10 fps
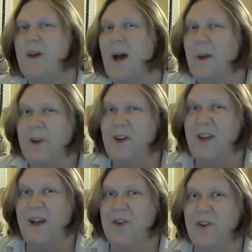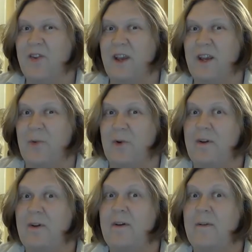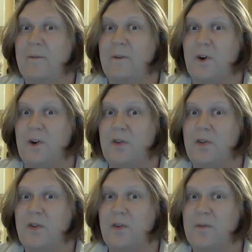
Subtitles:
I'm going to tackle the second one first.